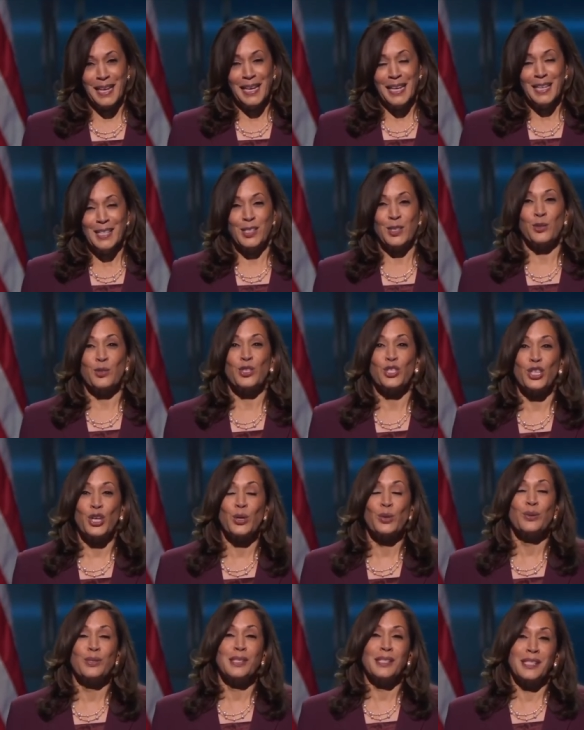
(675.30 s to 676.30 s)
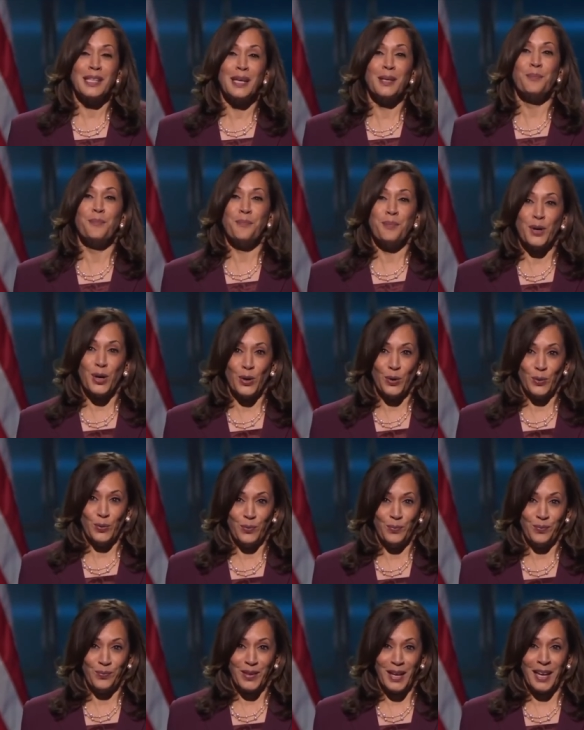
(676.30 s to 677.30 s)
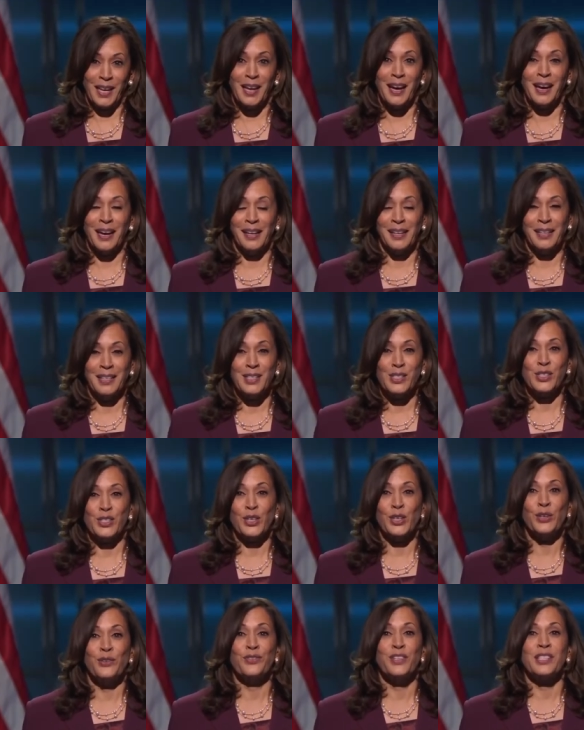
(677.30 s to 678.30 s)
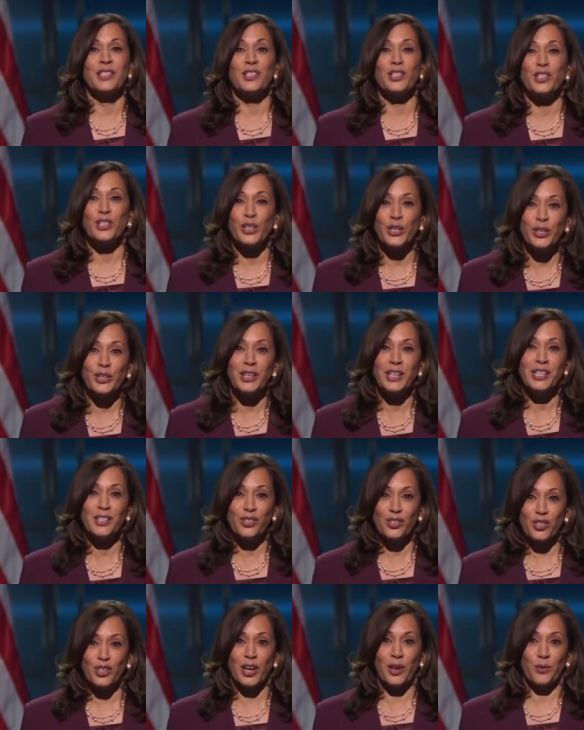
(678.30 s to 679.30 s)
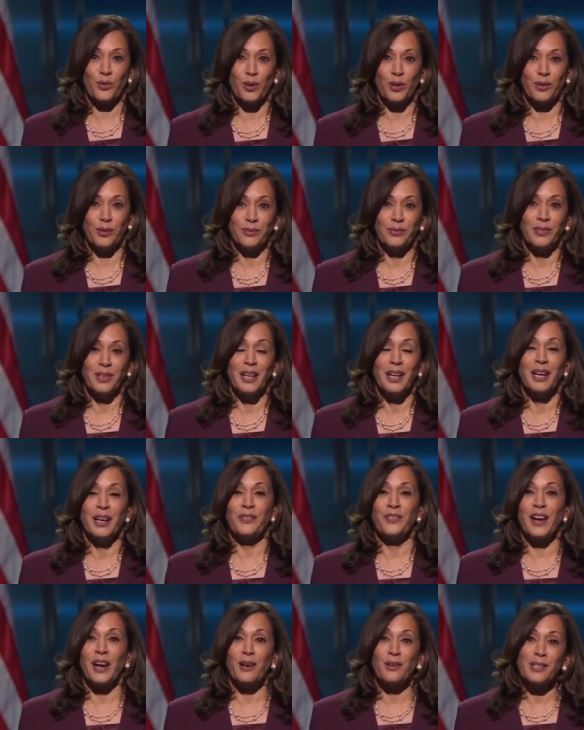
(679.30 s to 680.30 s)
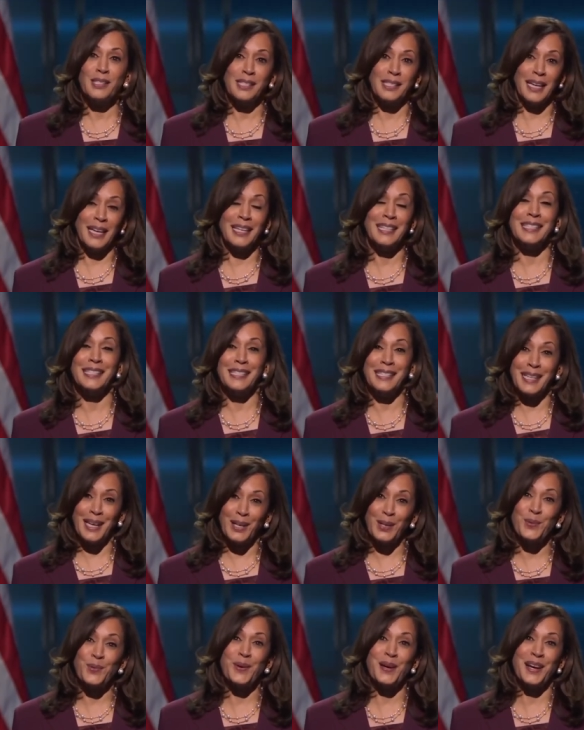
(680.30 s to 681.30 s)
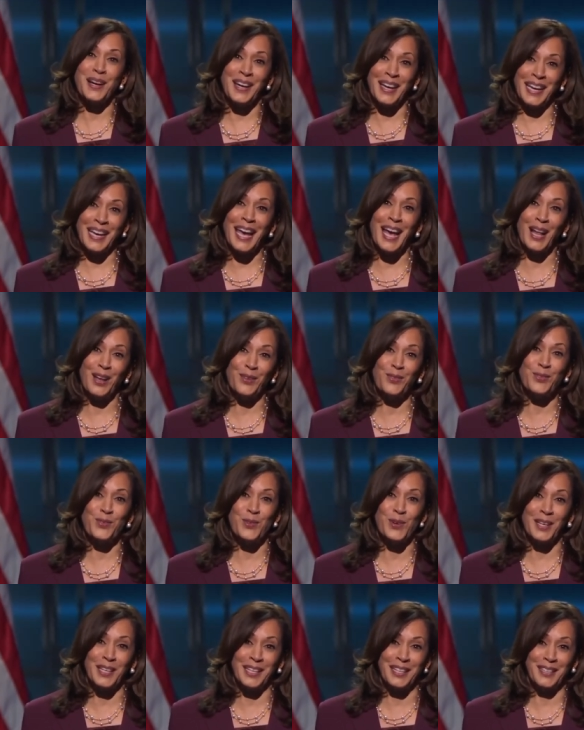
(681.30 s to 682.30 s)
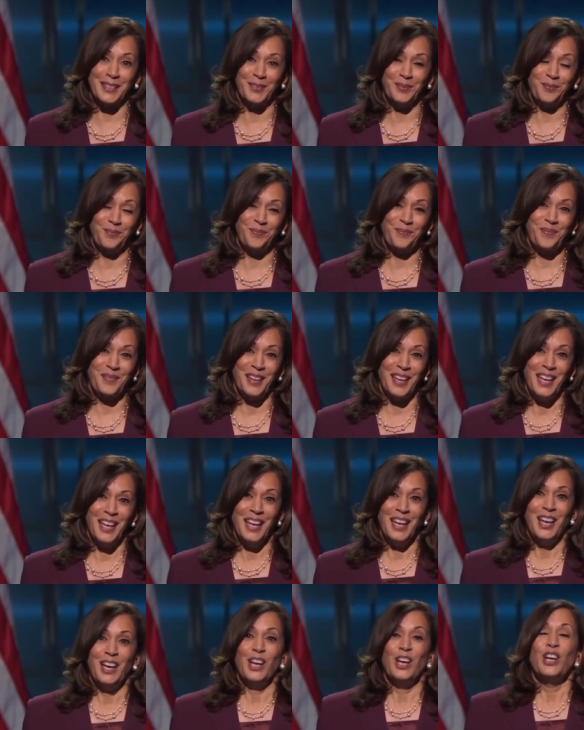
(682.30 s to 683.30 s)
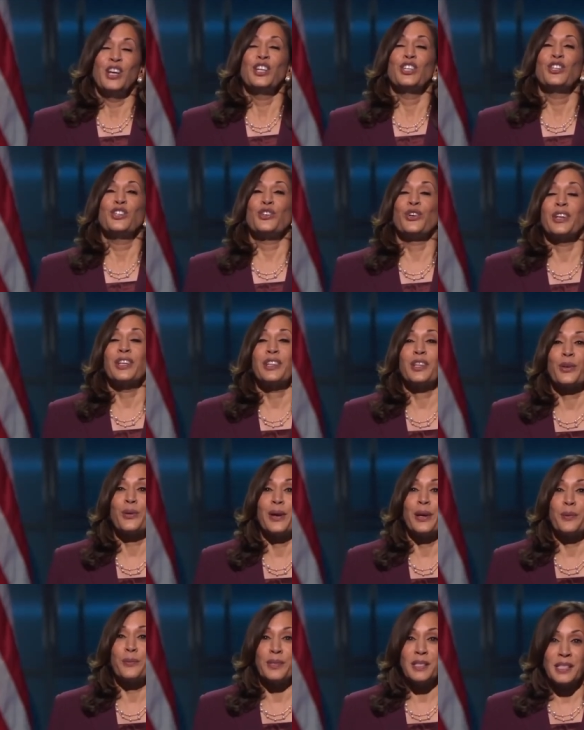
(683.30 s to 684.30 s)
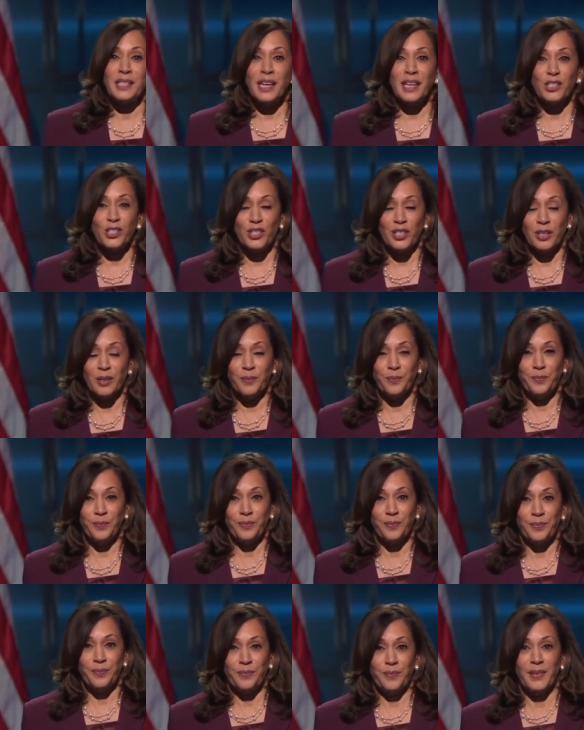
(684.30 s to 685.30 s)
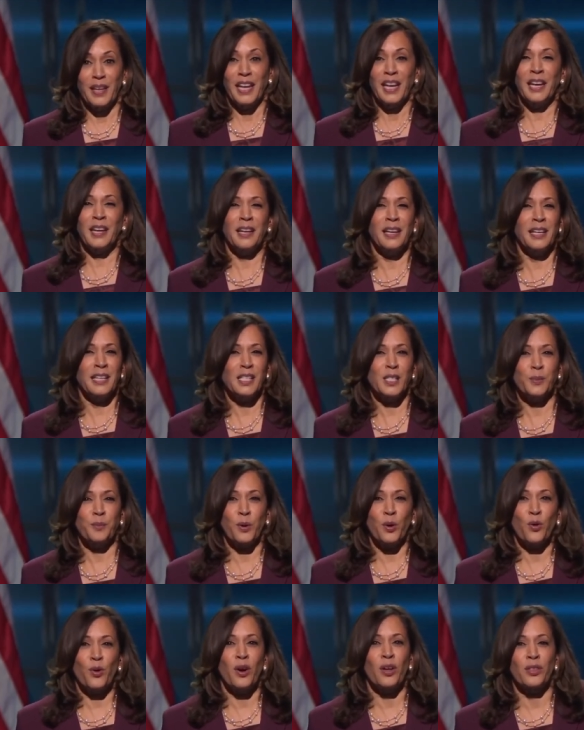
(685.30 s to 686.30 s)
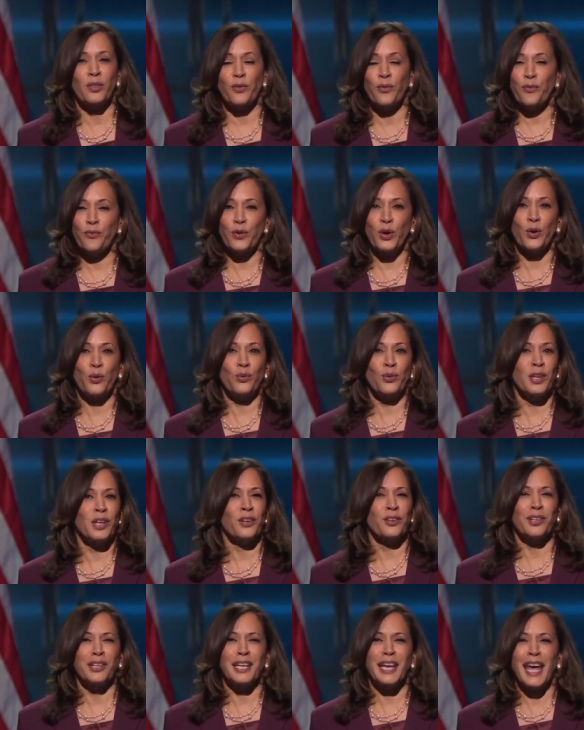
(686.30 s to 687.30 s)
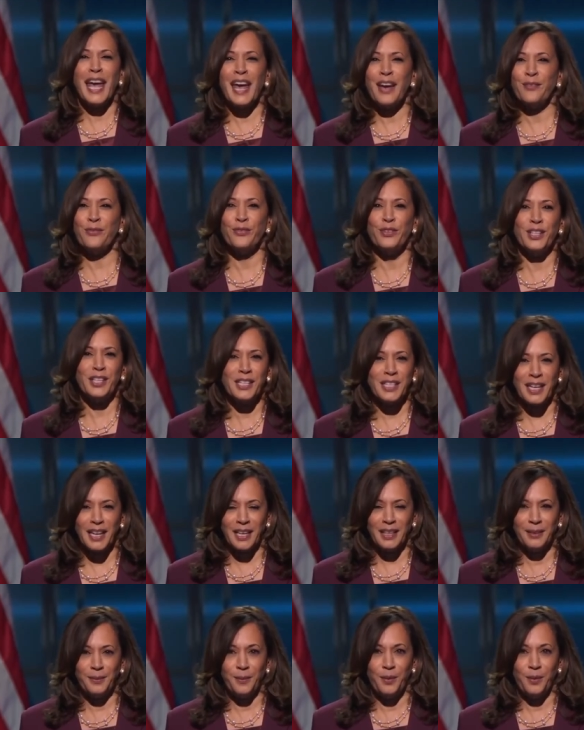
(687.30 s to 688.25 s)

So Joe's son, Bo, and I served as attorneys general of our states, Delaware and California. During the Great Recession, he and I spoke on the phone nearly every day,